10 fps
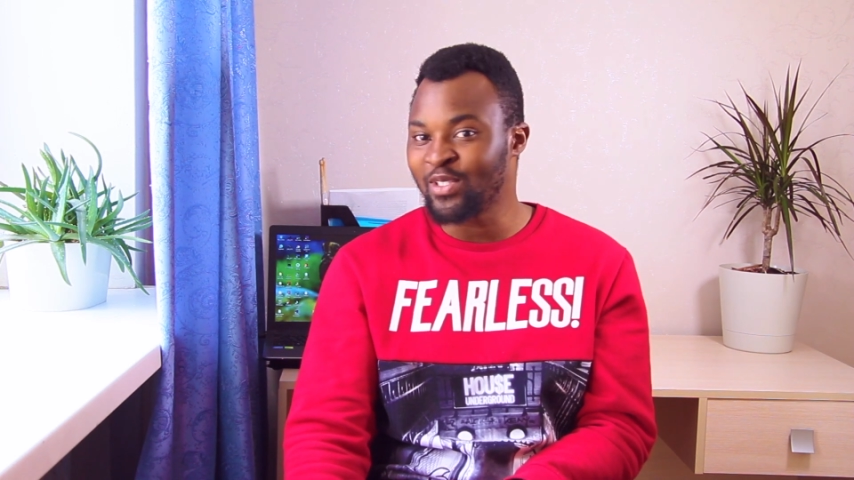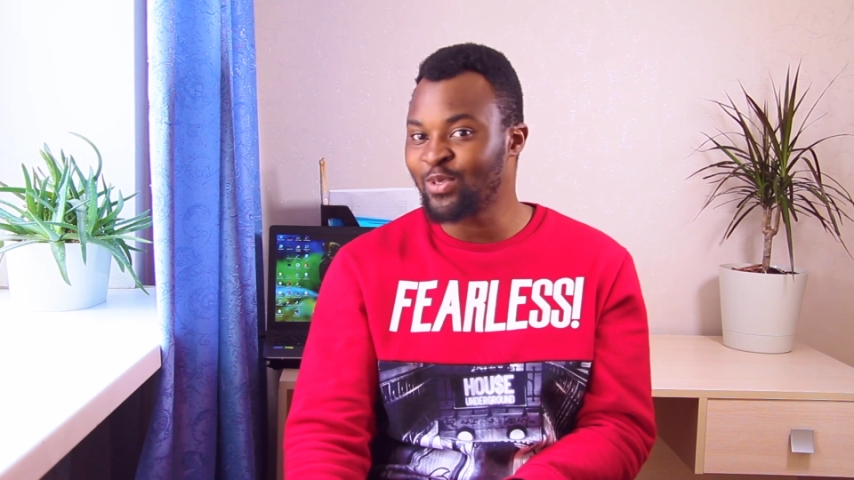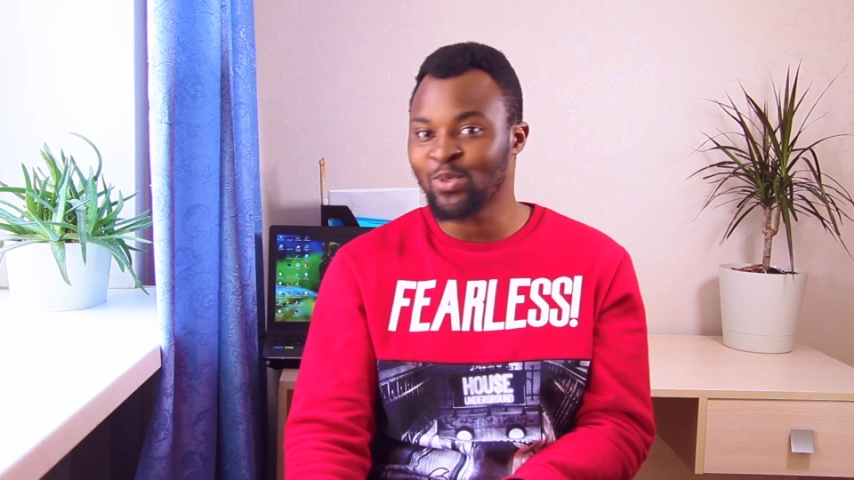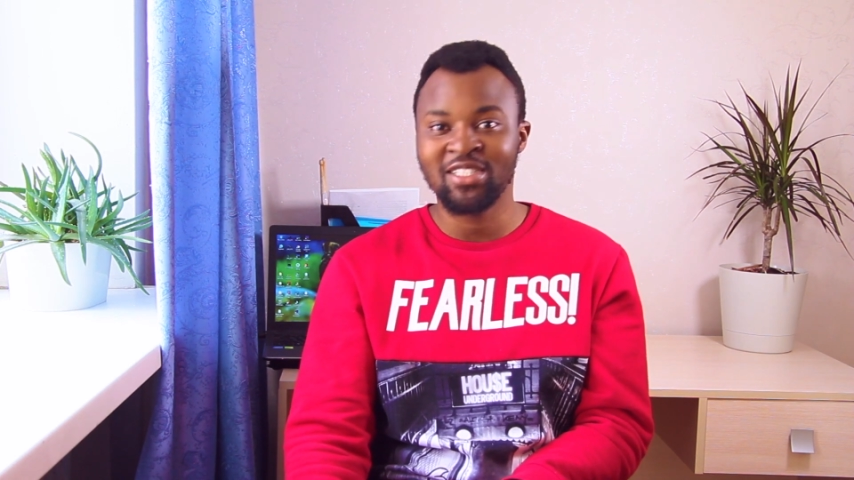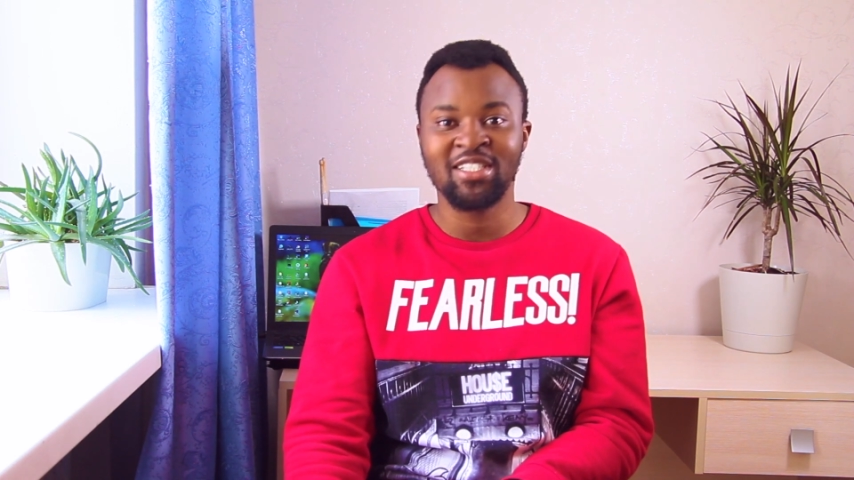It
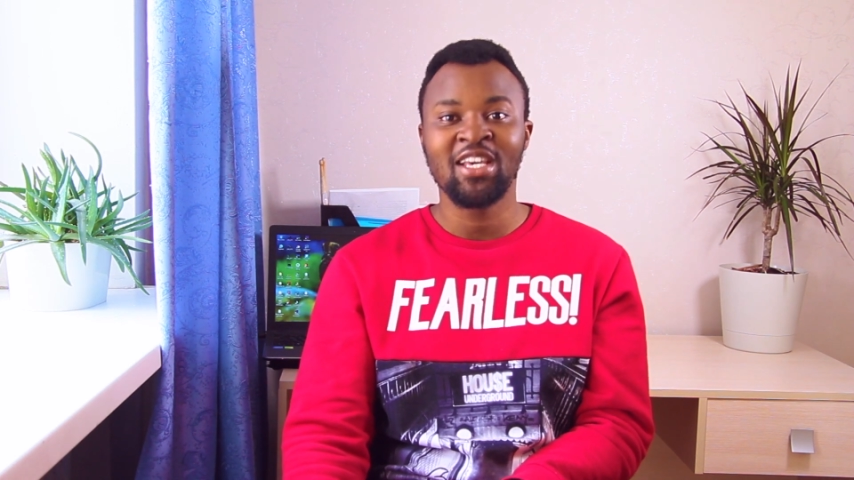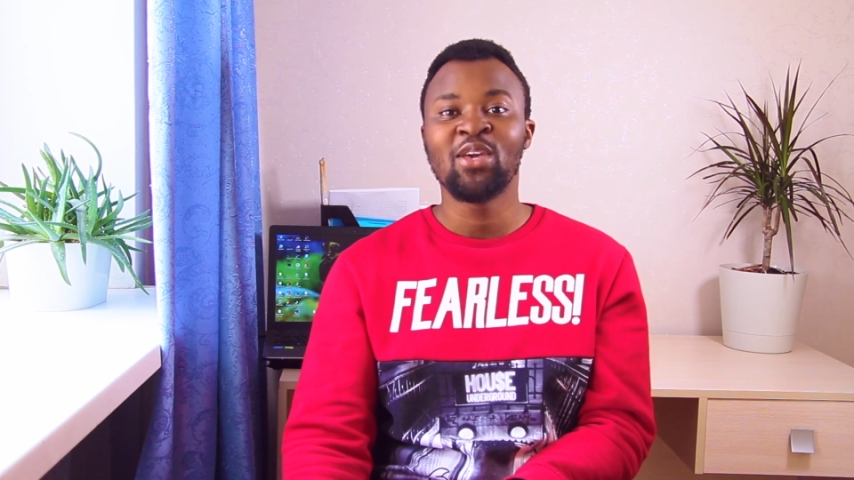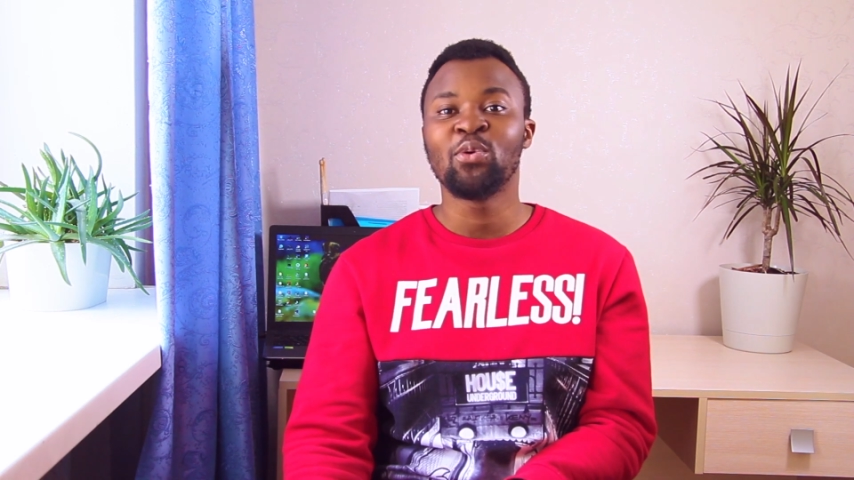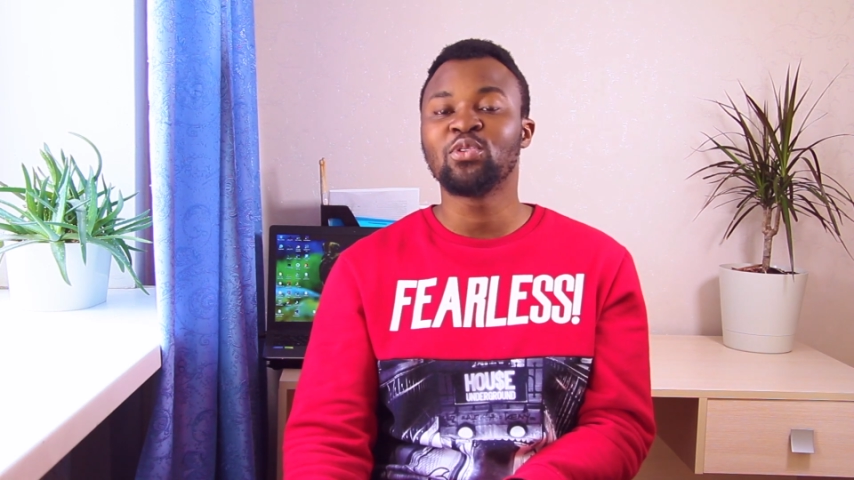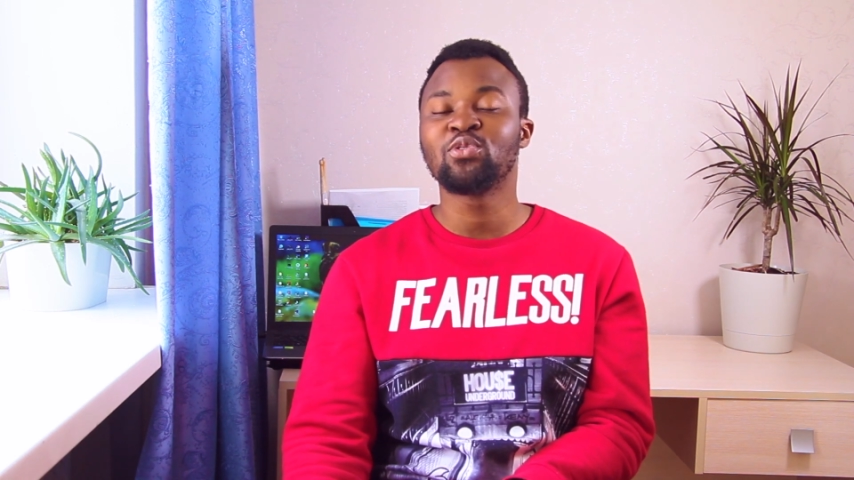
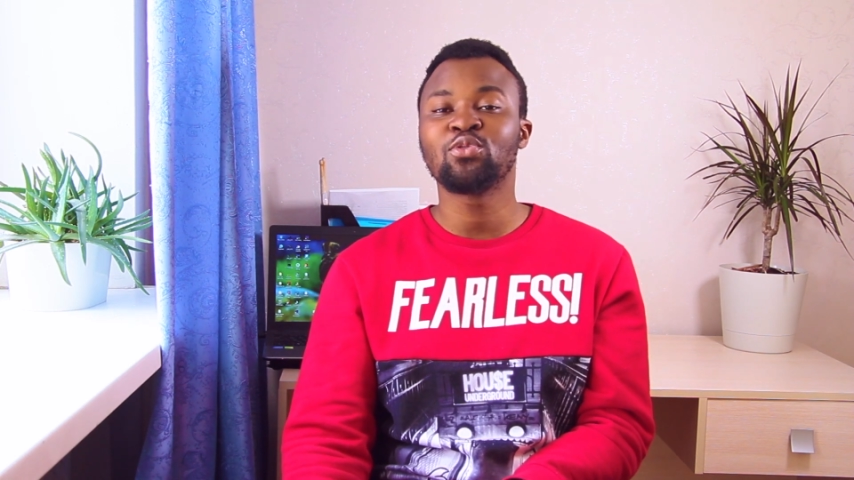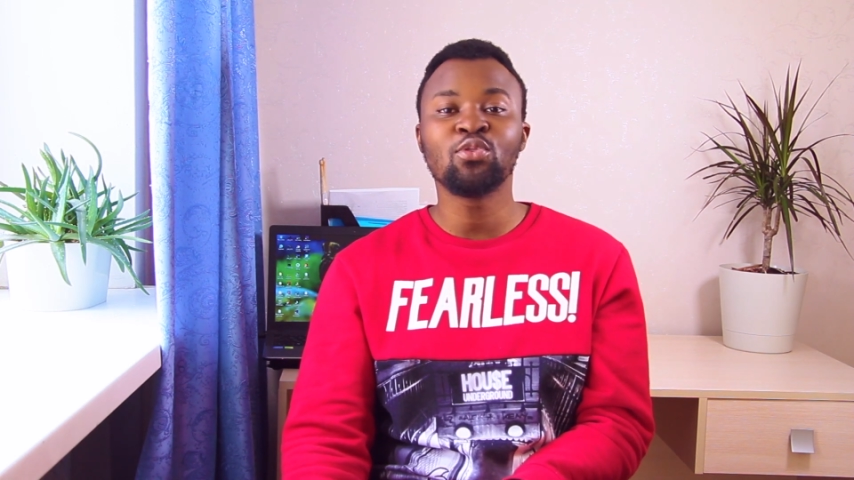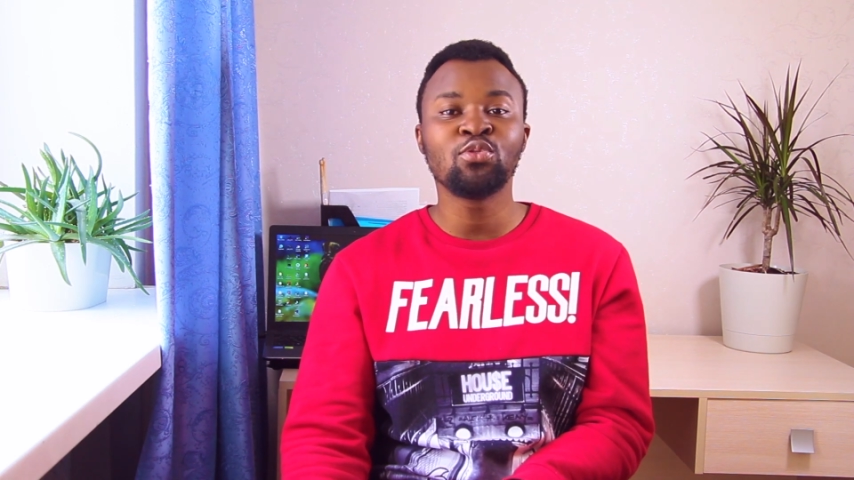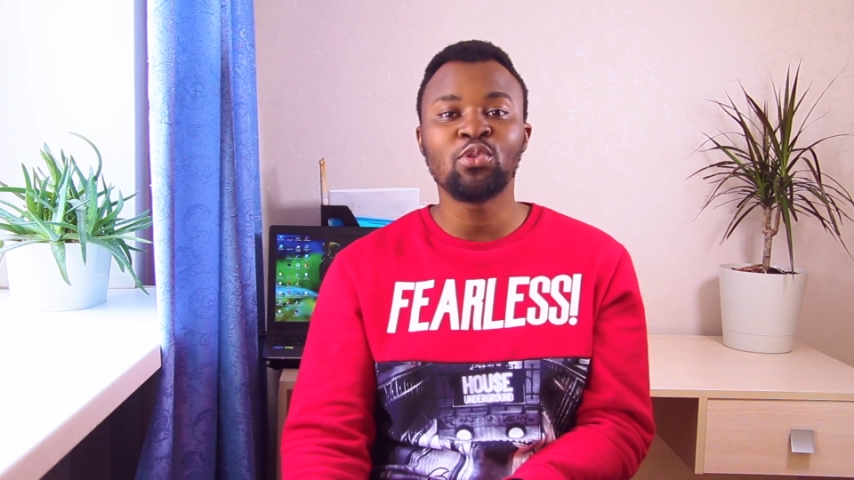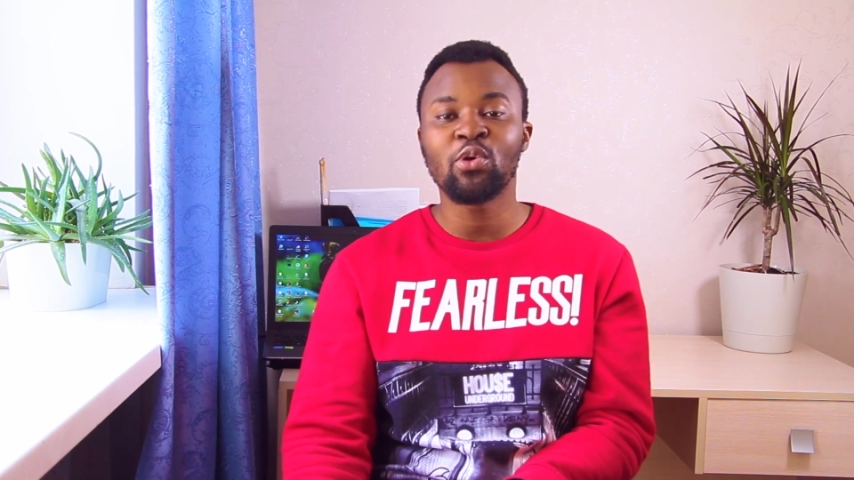was so
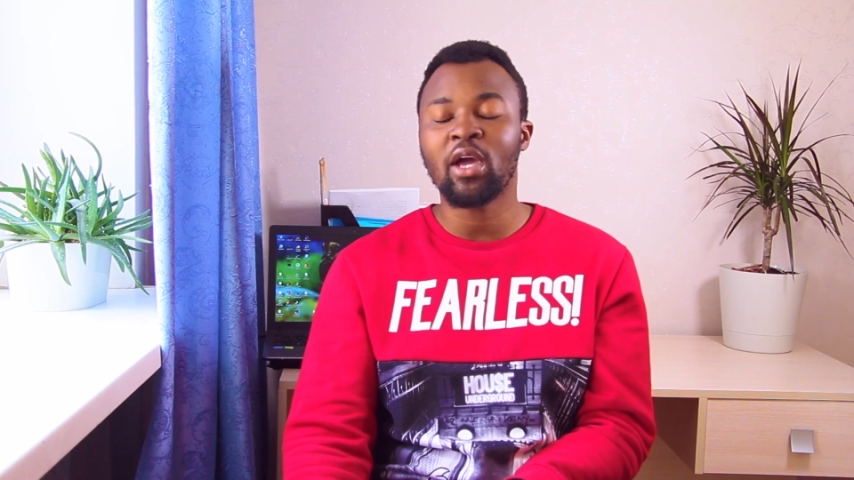new.